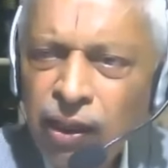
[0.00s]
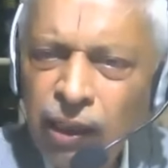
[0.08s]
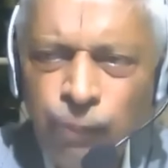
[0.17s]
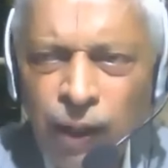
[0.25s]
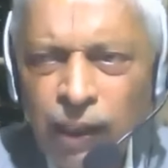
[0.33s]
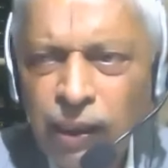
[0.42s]

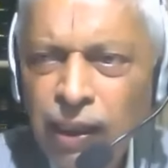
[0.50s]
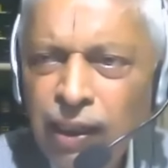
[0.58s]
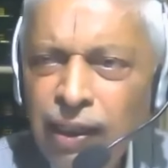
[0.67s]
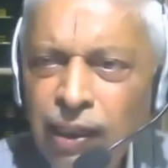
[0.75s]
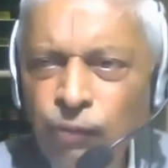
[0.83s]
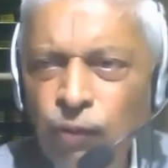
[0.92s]
In fact,
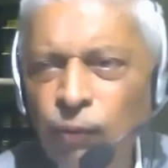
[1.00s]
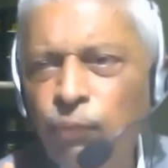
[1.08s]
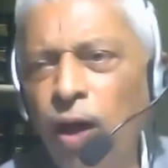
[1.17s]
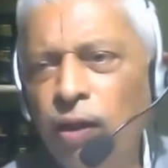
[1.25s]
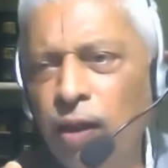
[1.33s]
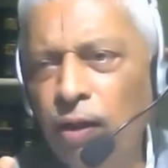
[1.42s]
if the
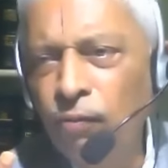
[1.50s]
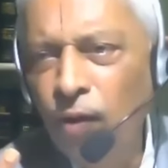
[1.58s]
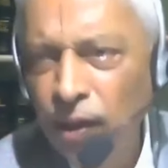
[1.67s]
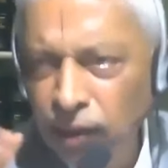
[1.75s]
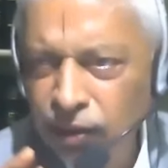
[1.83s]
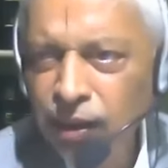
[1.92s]
father
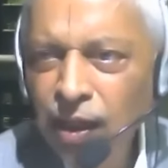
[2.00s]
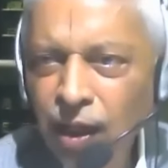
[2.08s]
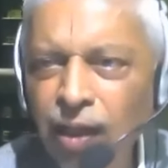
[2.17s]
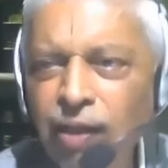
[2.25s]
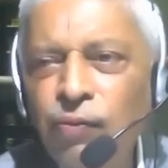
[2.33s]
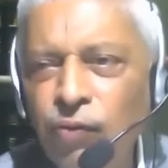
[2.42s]
wants
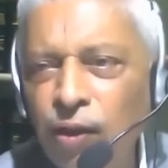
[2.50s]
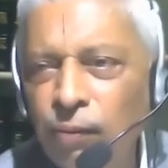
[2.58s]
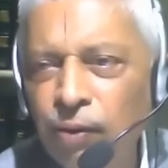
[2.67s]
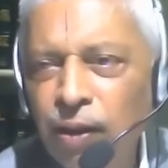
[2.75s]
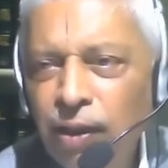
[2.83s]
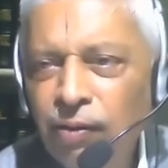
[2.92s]
or if
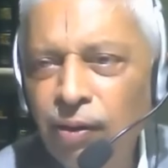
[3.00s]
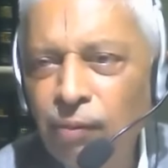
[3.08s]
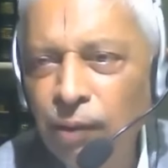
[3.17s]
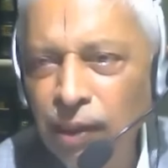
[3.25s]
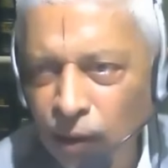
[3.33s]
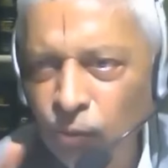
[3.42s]
the
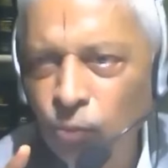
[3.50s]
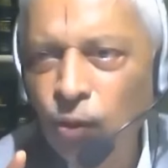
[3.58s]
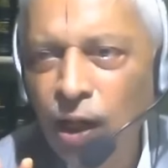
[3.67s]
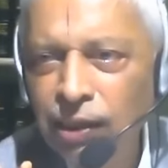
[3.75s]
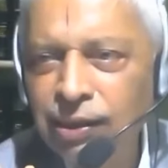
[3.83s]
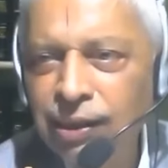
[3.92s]
mother
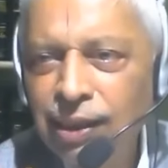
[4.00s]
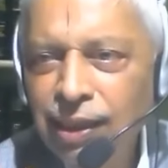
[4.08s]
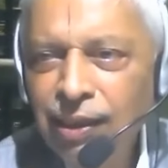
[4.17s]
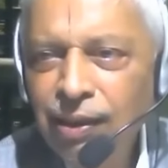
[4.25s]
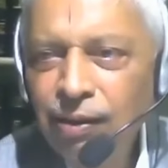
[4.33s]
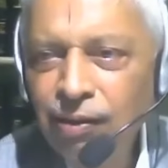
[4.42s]
wants,
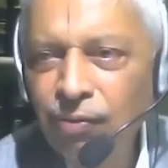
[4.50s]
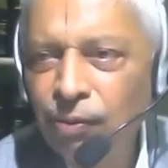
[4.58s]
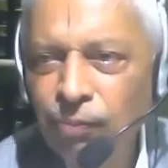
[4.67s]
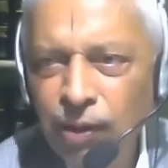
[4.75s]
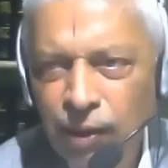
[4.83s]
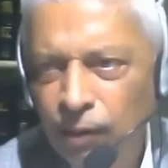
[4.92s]

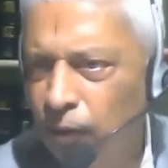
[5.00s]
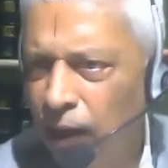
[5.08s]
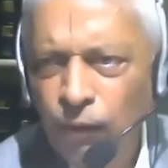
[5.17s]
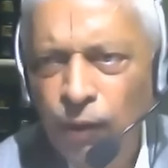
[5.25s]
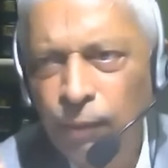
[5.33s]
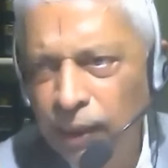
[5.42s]

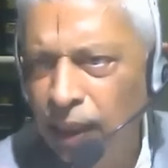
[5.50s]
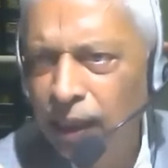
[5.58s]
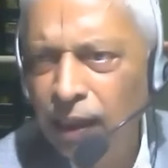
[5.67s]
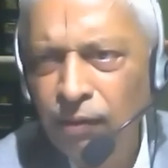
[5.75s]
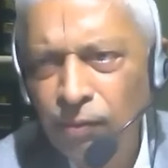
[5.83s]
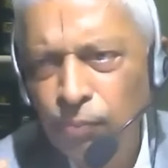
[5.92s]

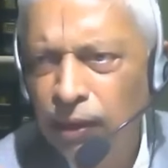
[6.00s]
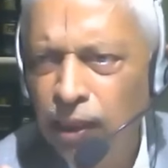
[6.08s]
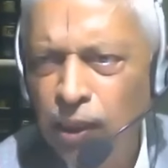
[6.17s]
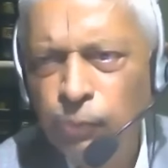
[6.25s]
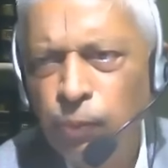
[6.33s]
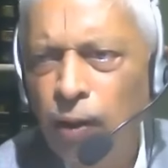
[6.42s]

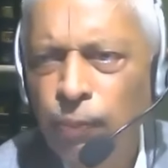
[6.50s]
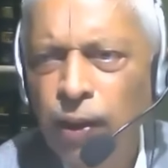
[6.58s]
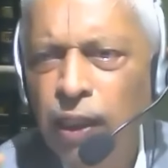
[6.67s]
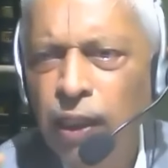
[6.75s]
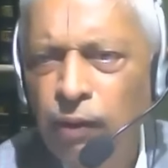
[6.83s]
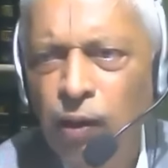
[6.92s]
mother's
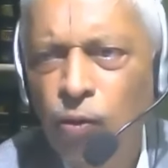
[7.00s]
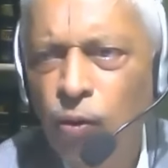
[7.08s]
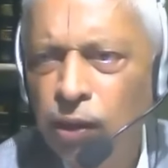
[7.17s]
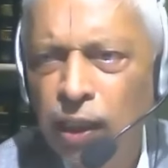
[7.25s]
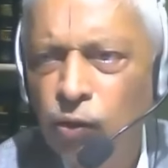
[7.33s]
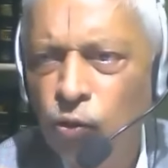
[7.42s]
property will
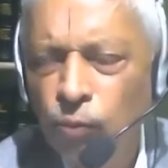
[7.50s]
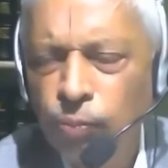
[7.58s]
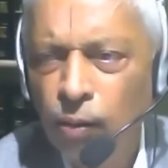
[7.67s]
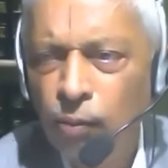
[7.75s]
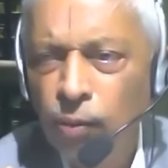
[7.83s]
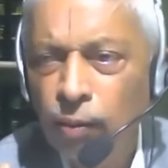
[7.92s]
go, there is no
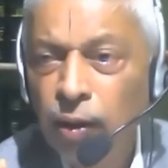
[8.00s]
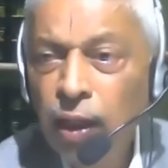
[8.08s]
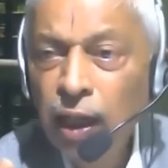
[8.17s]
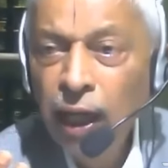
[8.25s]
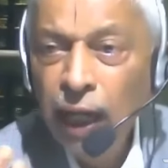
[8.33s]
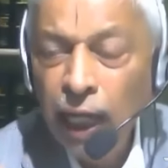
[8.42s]
problem.
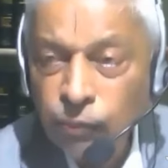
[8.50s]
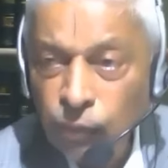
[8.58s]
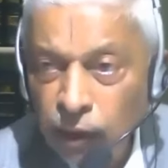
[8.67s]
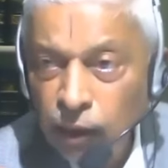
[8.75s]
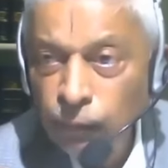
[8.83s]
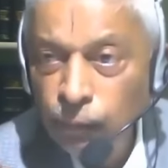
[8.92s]
As
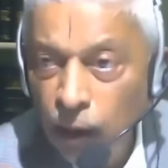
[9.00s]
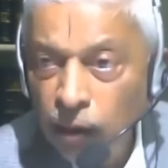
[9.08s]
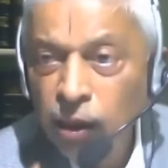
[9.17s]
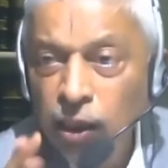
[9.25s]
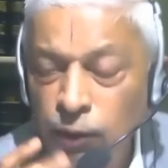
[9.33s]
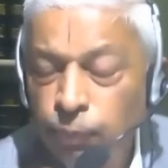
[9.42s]
far as the
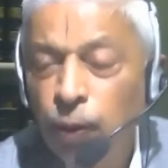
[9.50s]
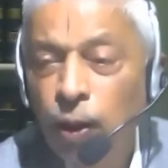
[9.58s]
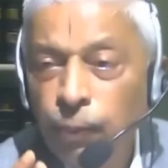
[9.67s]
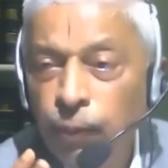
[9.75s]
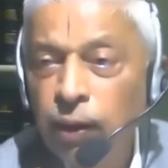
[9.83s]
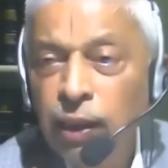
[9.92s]
father's
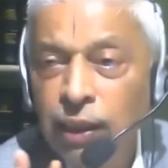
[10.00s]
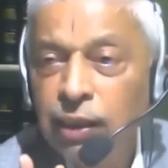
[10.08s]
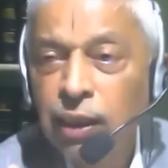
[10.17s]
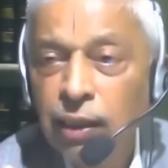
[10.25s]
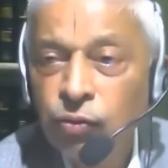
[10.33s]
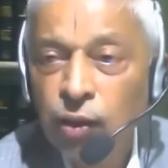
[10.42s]
property is
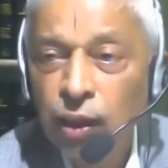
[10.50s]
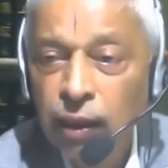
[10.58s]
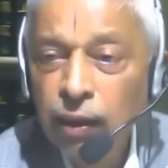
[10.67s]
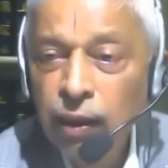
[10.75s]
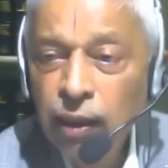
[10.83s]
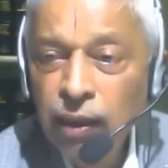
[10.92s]
concerned,
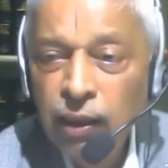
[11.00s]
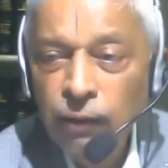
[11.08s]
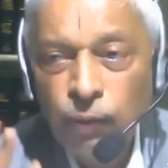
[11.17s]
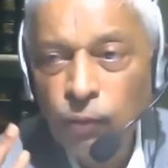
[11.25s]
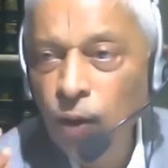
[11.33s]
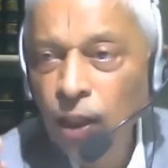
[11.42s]

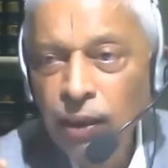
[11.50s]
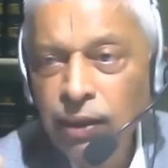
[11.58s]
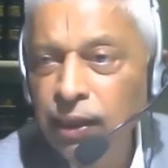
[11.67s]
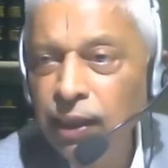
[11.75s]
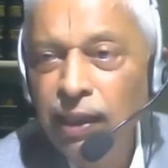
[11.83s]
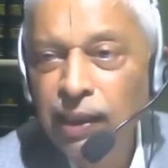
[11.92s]
if he wants,
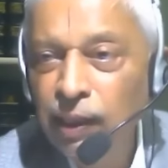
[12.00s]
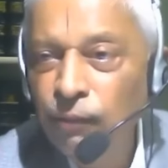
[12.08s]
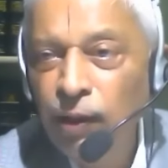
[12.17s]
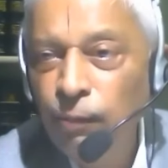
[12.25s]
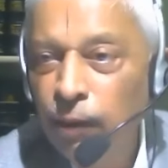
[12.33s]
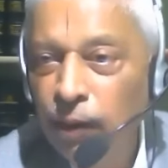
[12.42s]
he can give
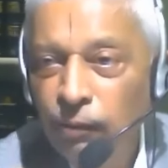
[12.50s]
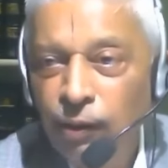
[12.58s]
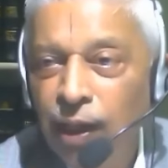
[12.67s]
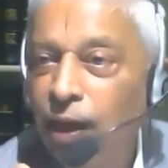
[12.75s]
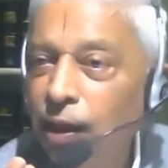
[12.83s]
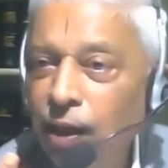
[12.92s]
it by
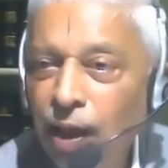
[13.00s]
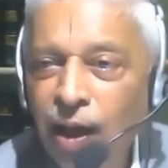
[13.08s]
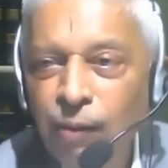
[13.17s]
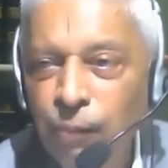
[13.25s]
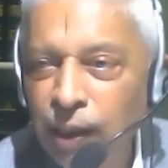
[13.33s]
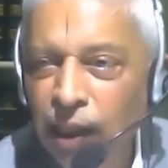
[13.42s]
will
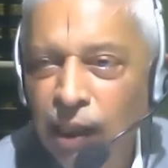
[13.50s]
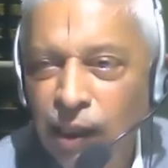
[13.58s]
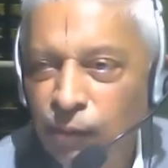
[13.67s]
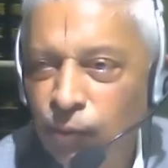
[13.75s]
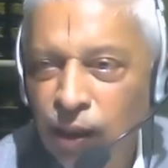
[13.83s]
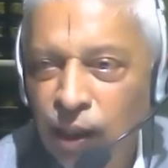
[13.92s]
or by a
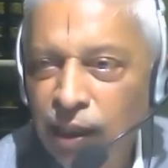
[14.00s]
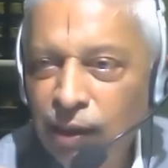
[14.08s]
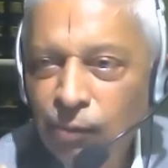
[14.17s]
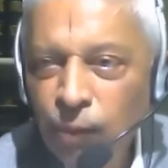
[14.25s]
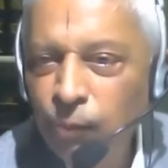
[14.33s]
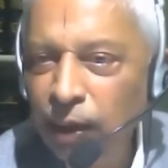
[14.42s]
gift.
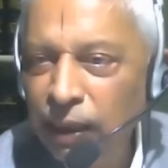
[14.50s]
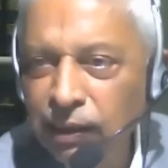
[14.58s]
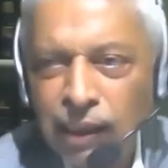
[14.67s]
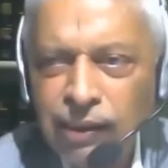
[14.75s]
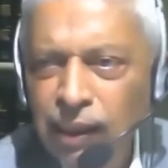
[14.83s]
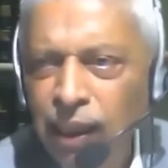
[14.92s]
But by
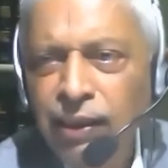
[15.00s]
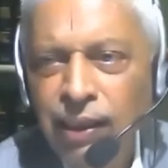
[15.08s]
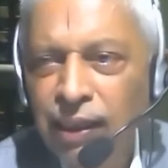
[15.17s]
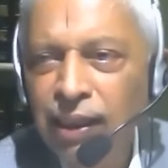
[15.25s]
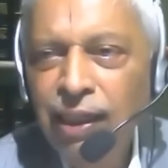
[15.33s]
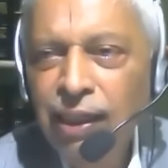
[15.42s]

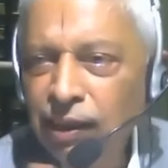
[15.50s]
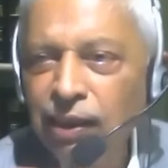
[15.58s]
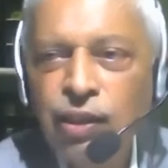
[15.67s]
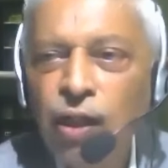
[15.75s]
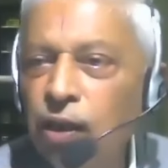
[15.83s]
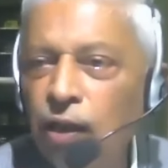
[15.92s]
succession, the
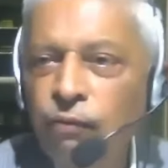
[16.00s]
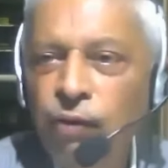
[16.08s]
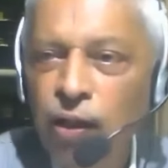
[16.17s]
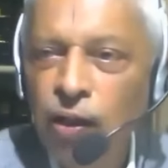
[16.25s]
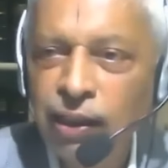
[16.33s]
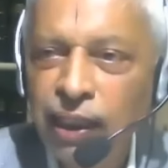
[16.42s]
children will
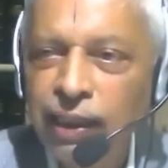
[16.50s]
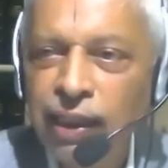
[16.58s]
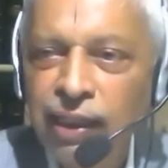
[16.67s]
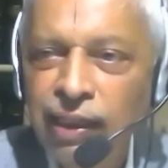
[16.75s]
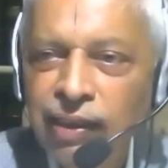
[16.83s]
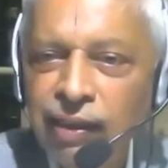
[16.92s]
not get
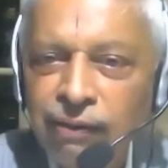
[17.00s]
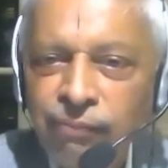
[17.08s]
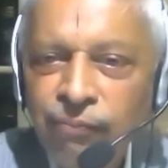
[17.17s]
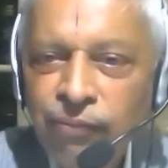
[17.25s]
anything.